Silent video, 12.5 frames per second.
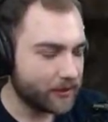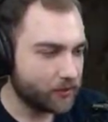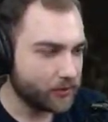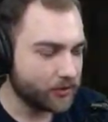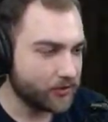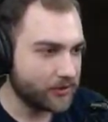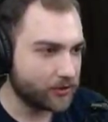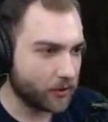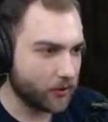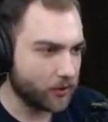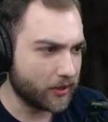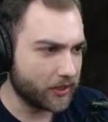We used to
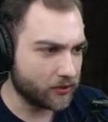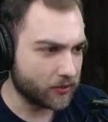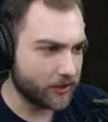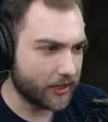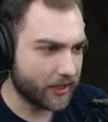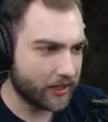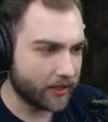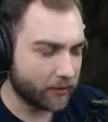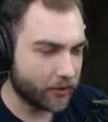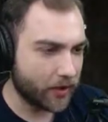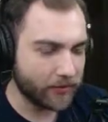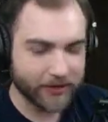throw a grenade at a
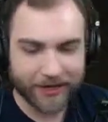proper